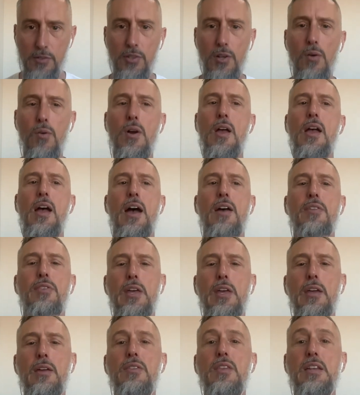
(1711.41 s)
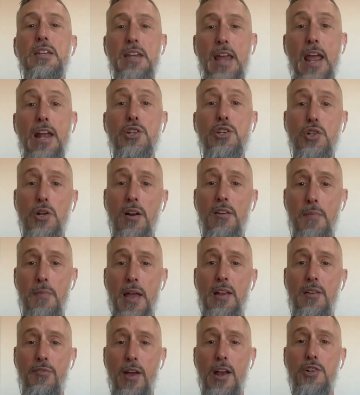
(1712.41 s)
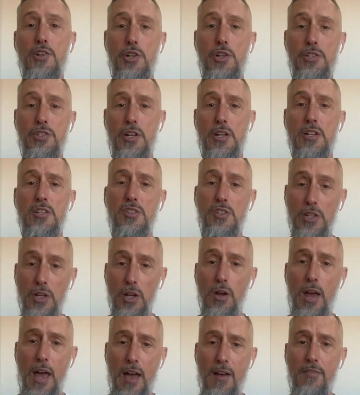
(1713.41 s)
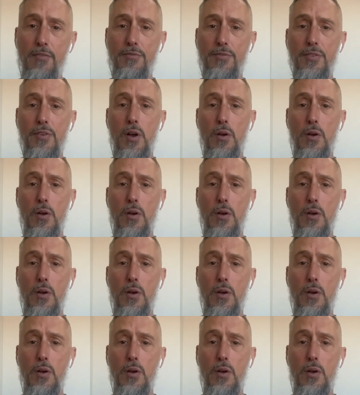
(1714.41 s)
So yeah, I think well. the nature of manufacturing is going to still have